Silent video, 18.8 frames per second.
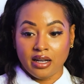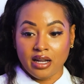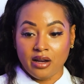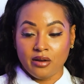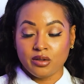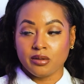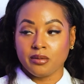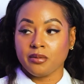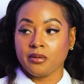I
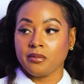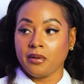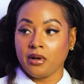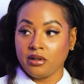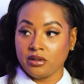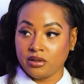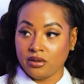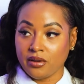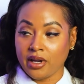was a
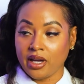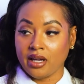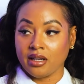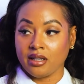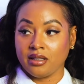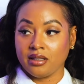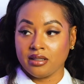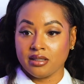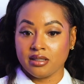proposal
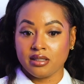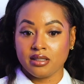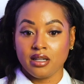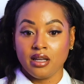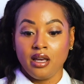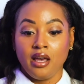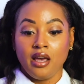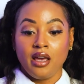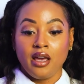analyst,
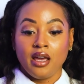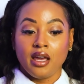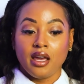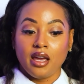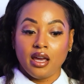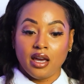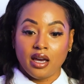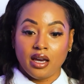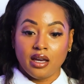
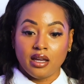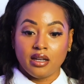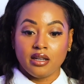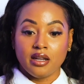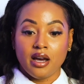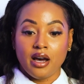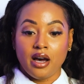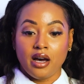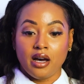
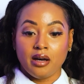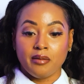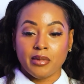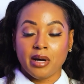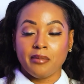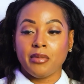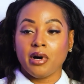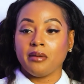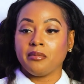and
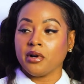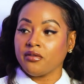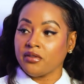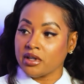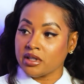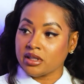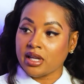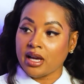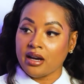I bought my
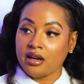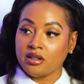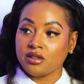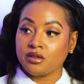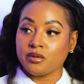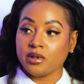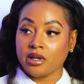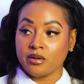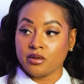first
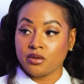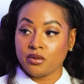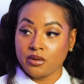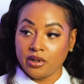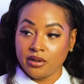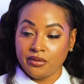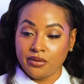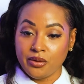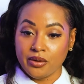house when I was
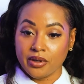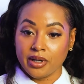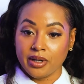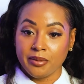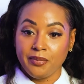24.